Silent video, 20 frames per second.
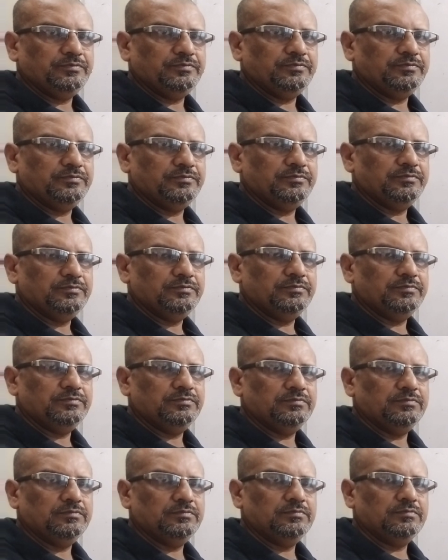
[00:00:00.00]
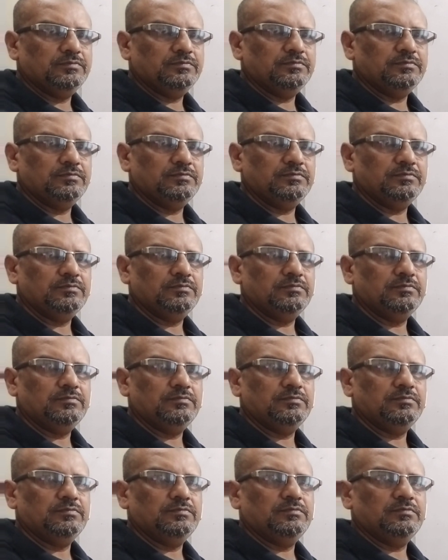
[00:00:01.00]

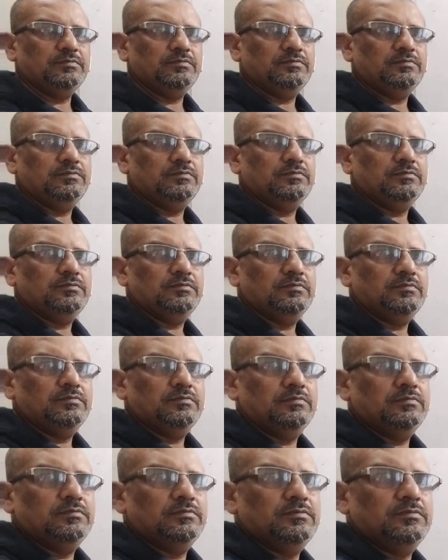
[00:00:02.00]
No one is speaking in this clip.